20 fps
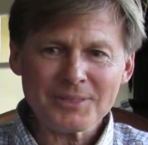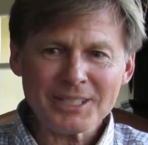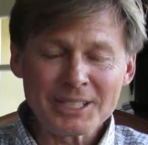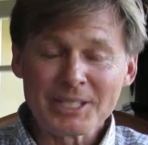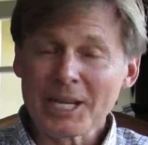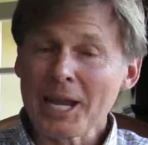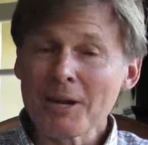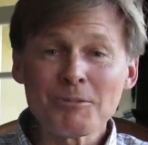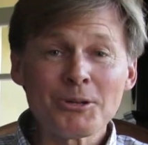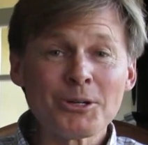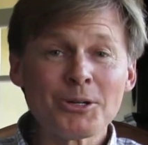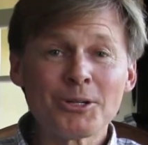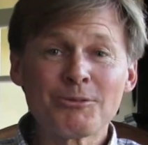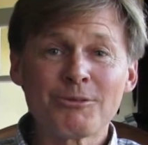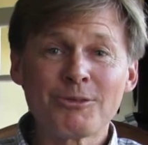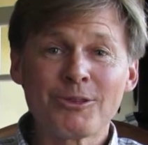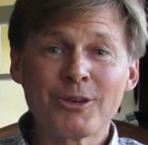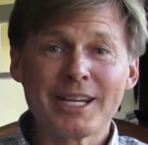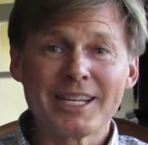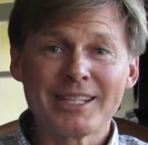neighborhood
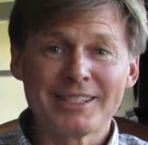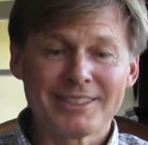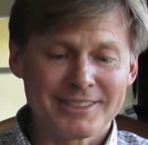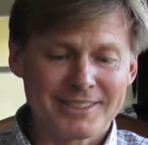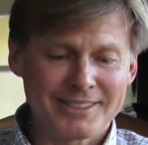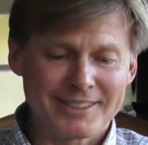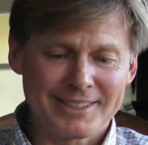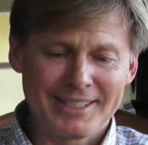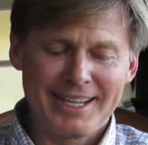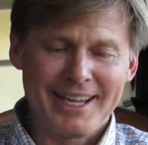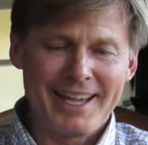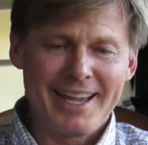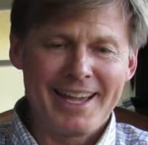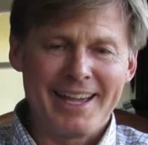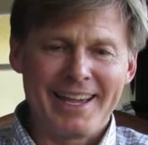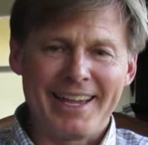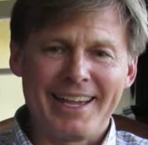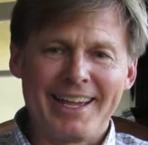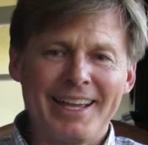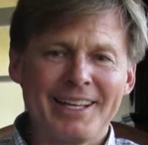friends
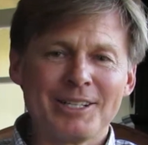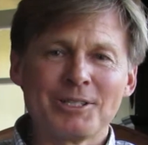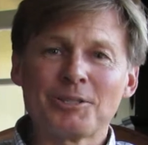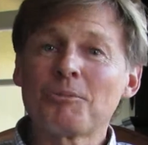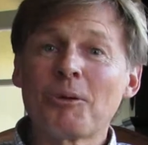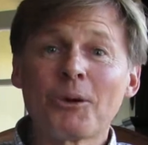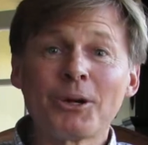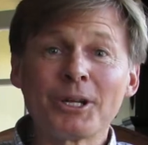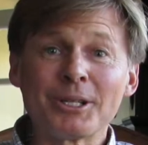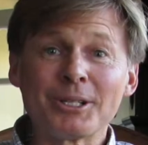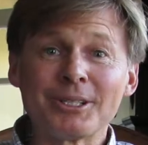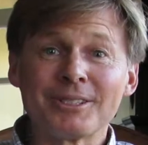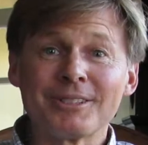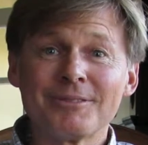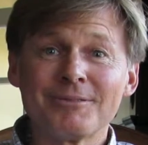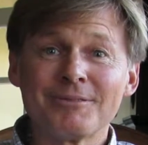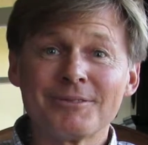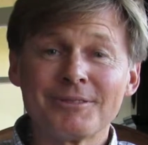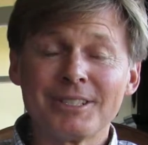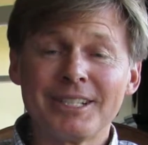and sporting
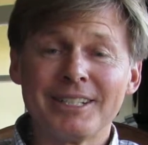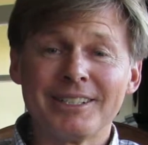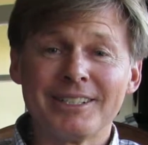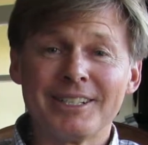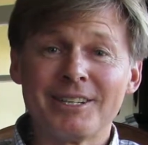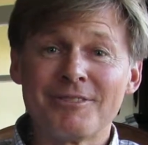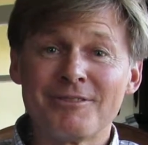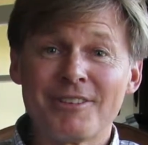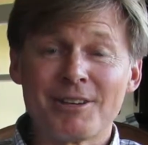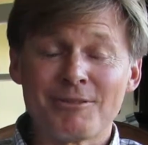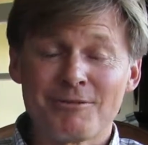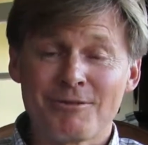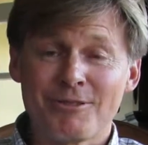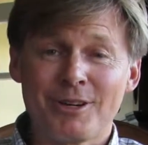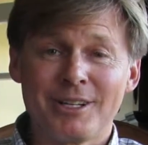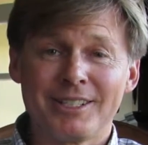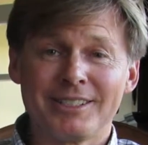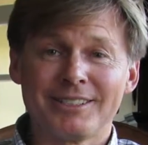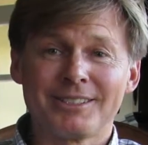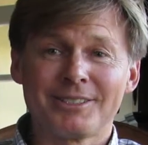event
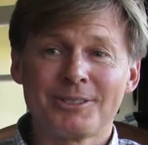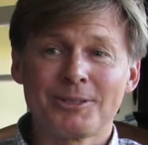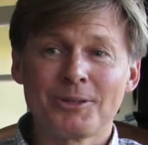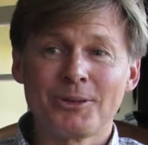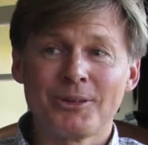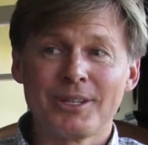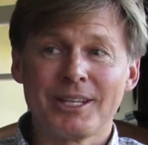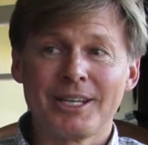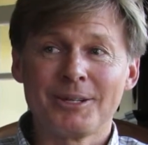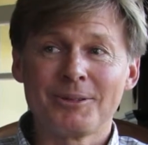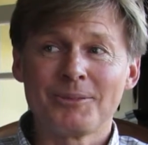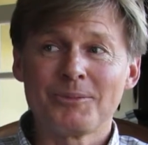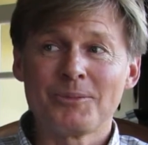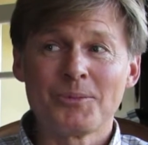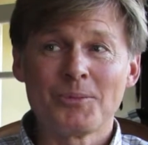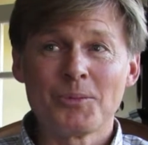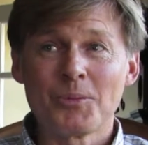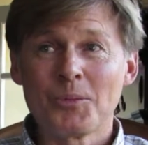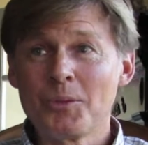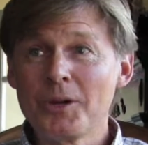friends, so that
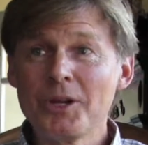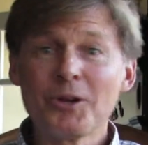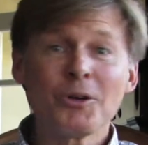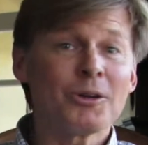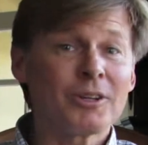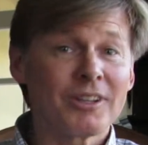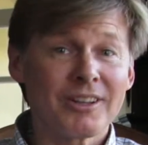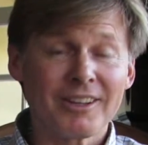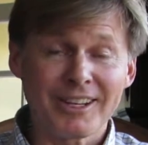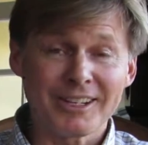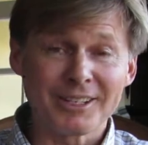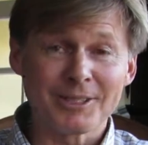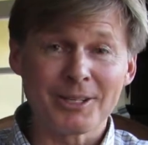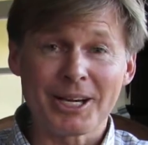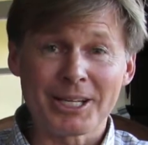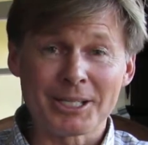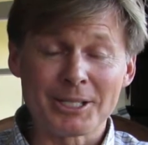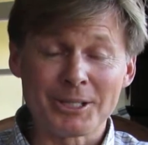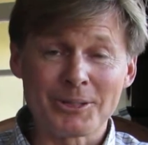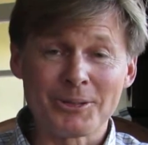we heard a lot of
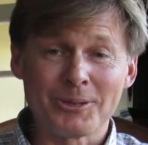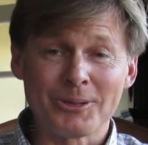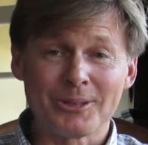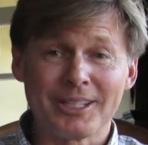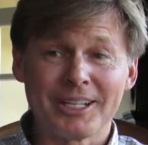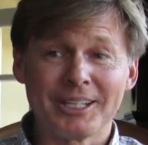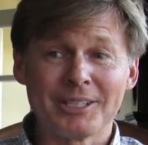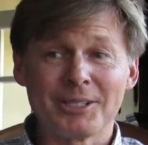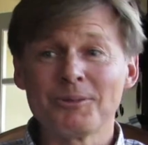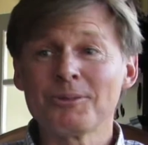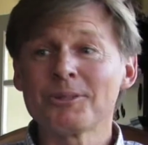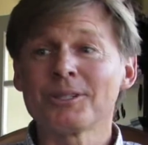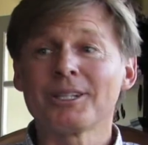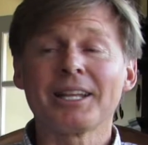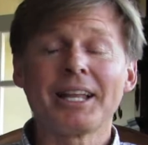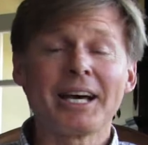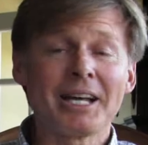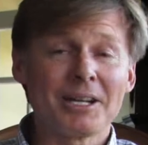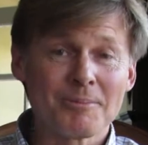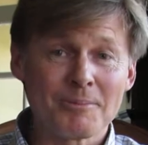talking going on. There was a
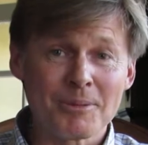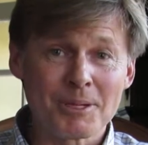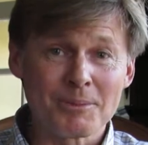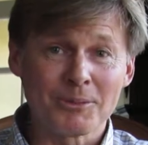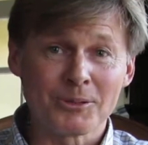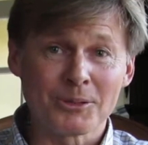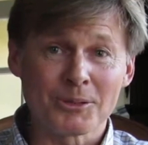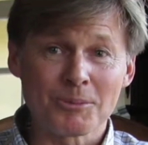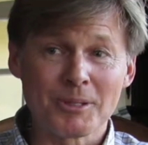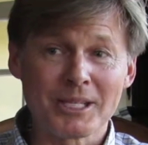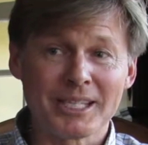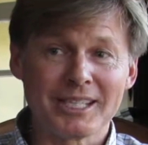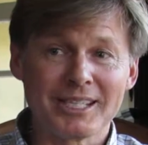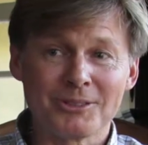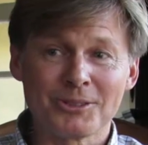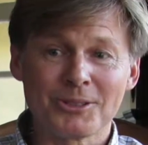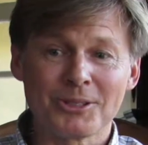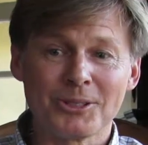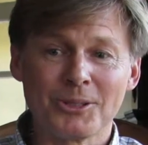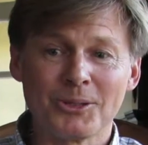lot of people speaking,
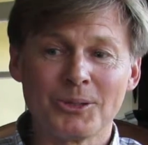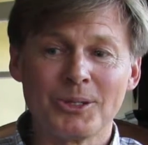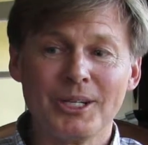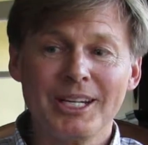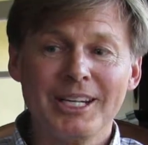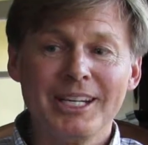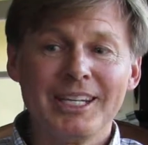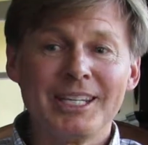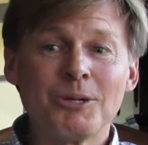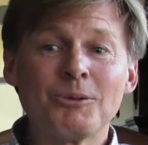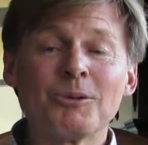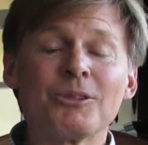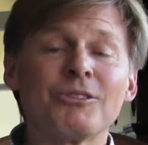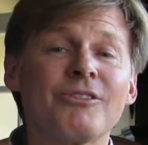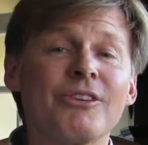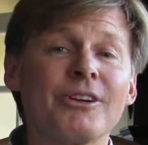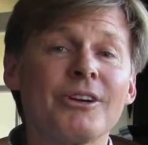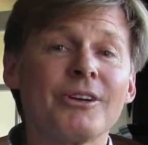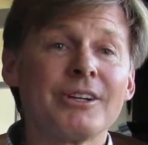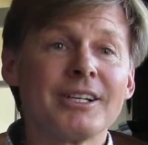so it was
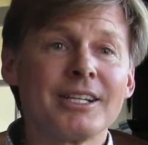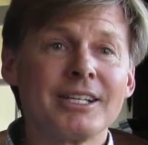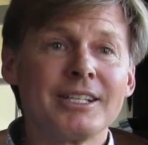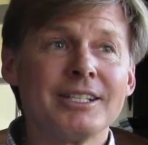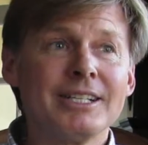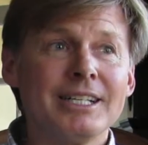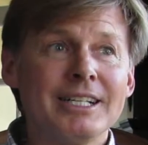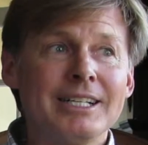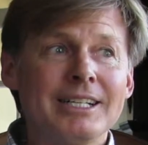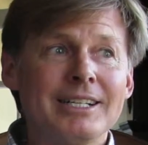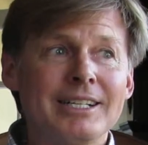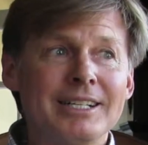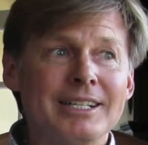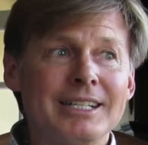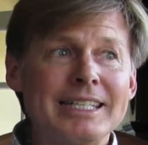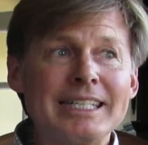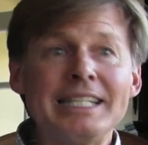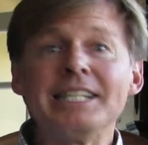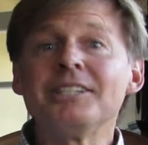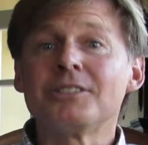very
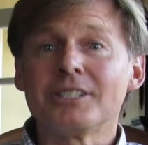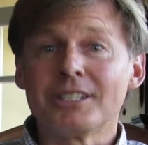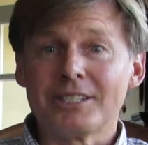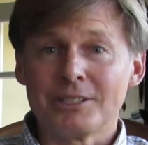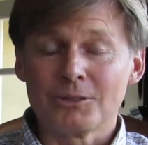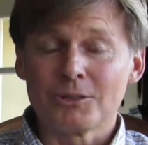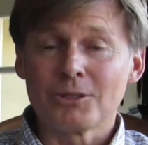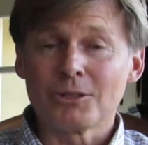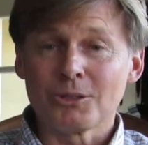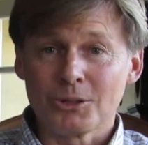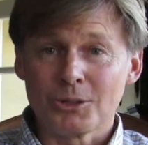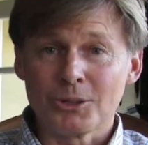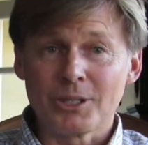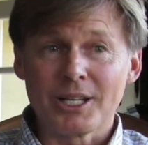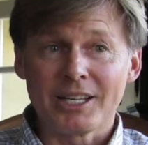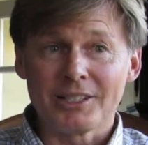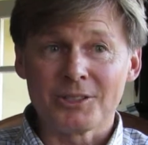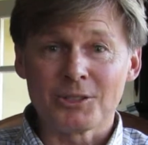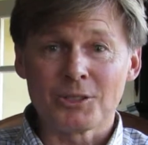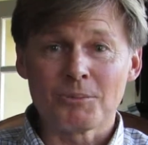easy to learn
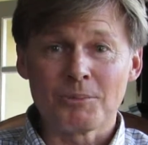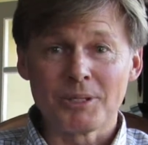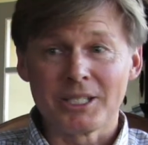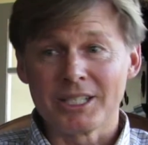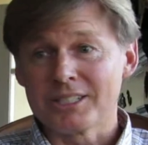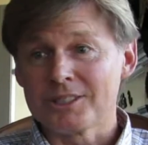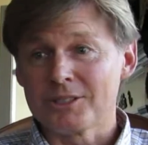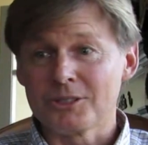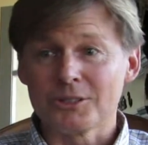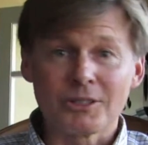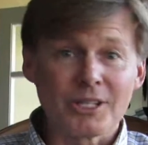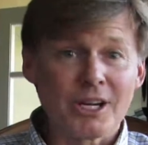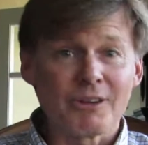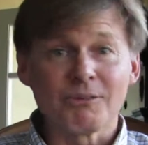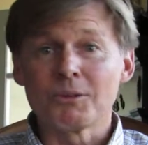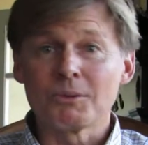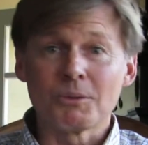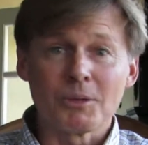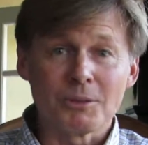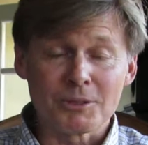how to speak because
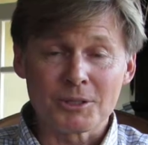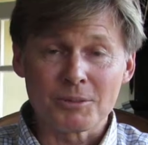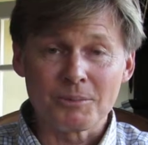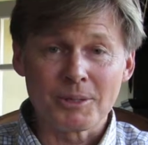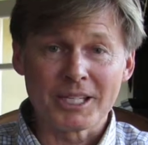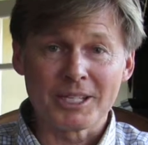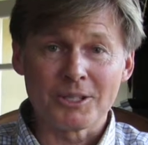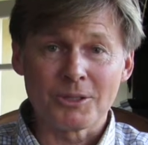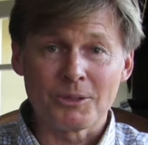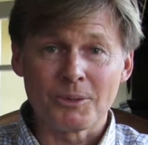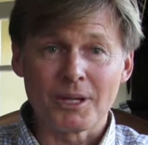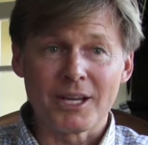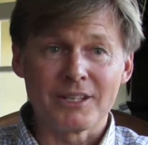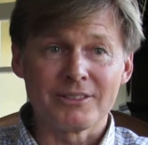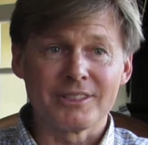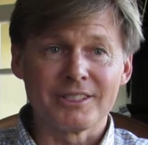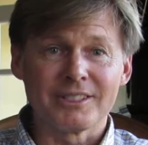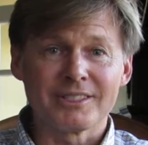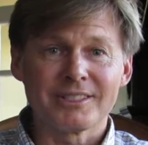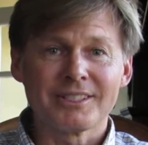everyone was speaking
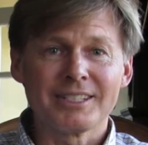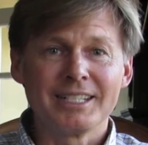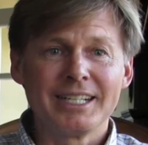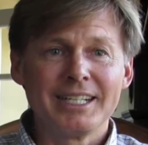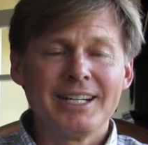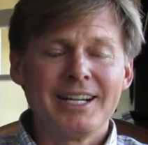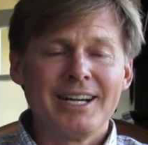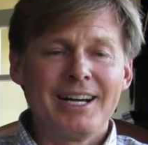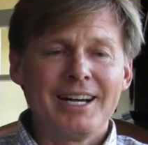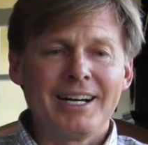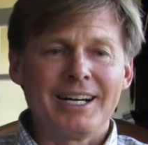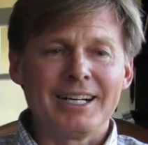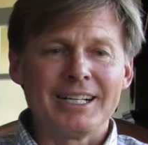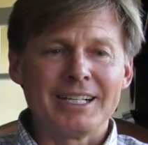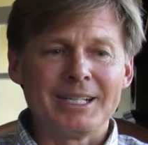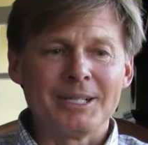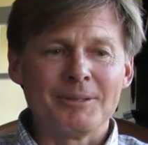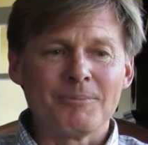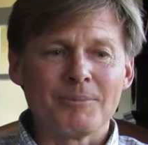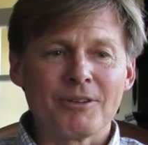around us.
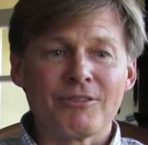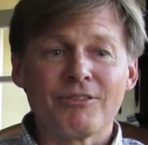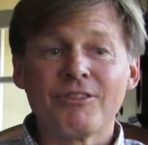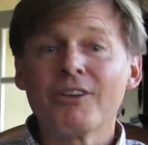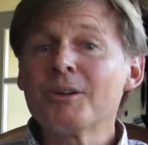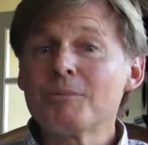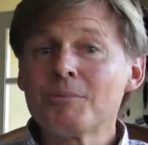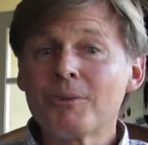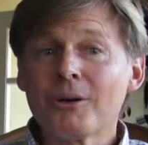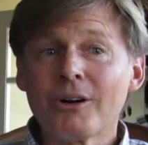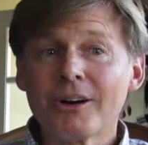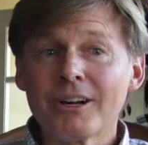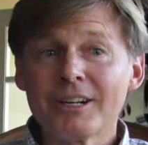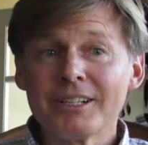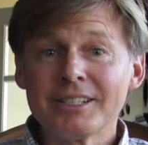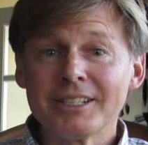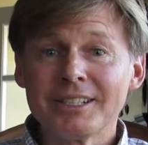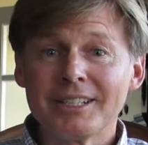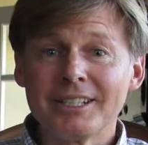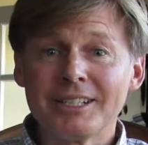The fun part